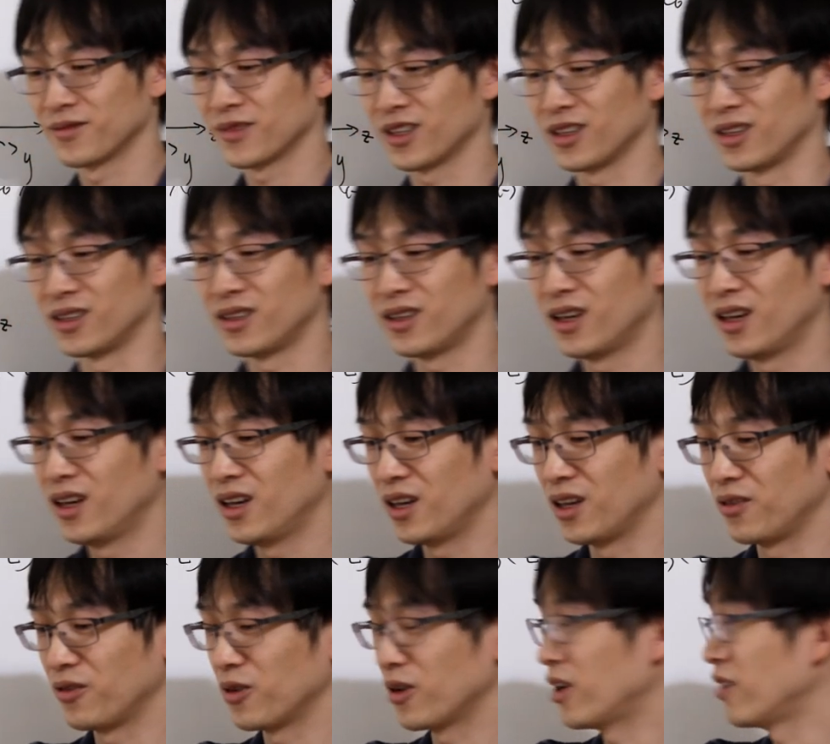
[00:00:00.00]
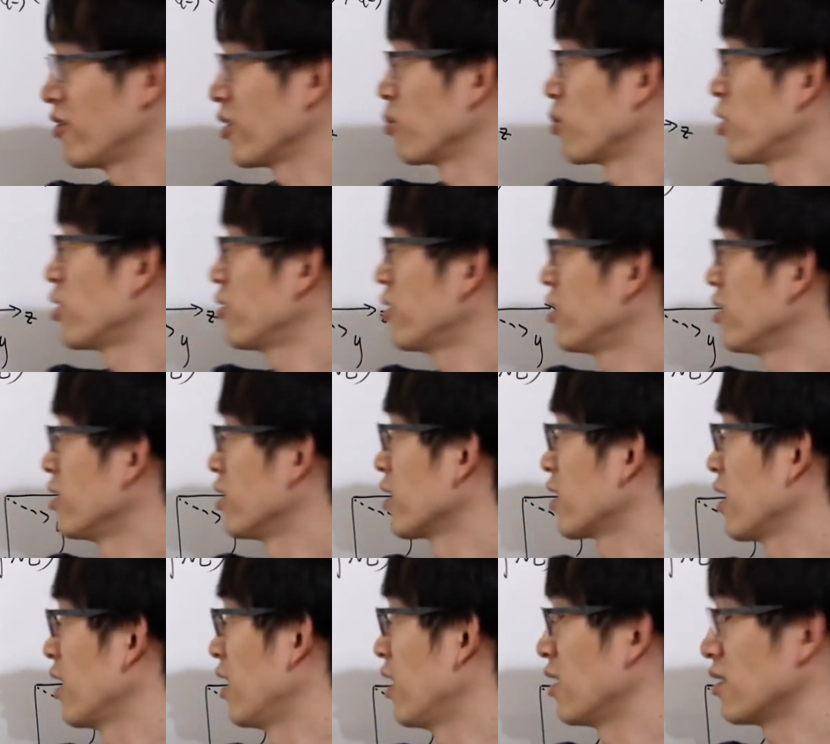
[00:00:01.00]
Okay, if you have impurity in
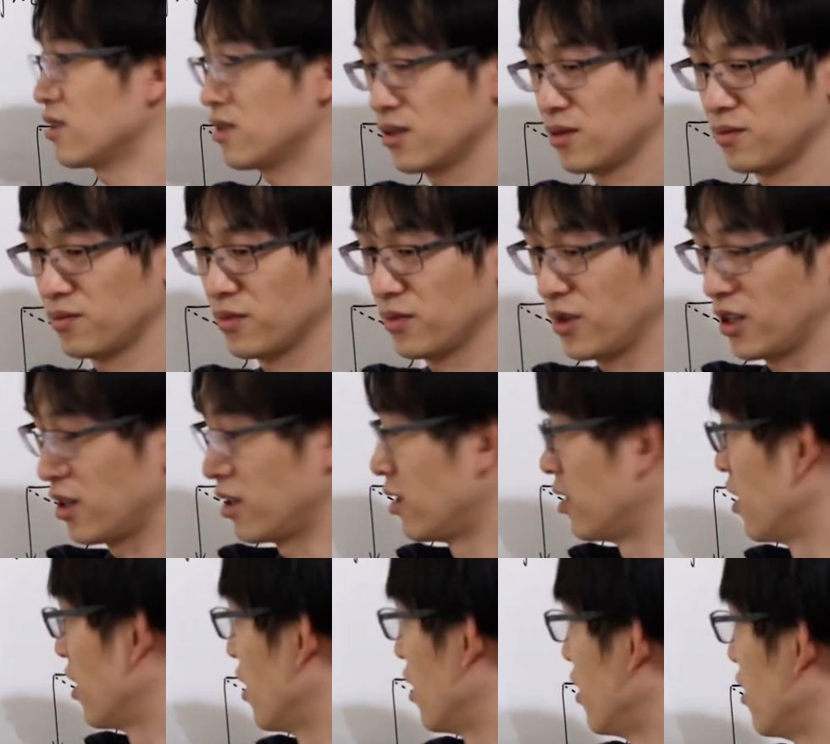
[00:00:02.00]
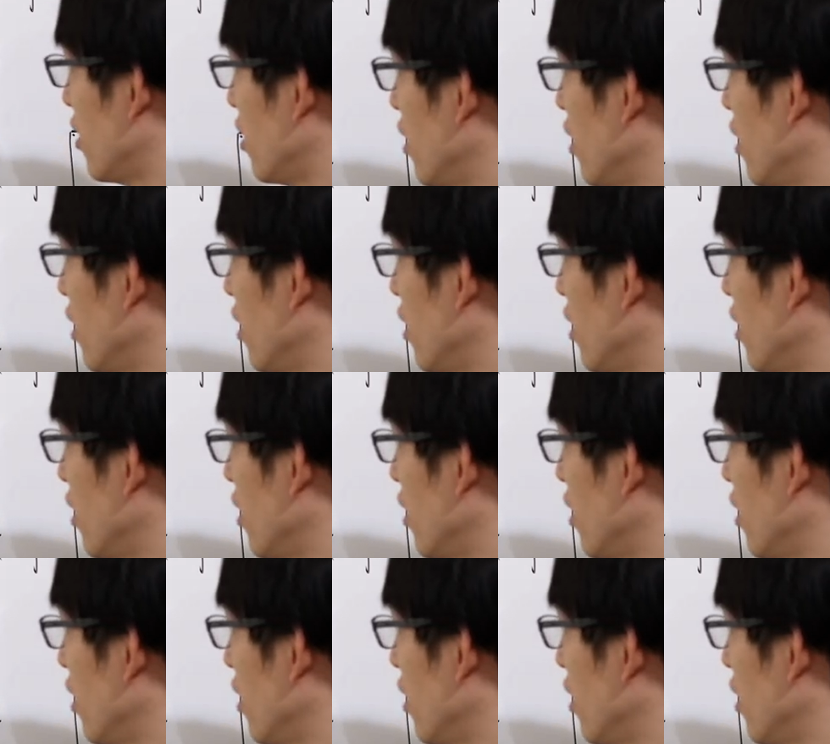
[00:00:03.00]
glass, and then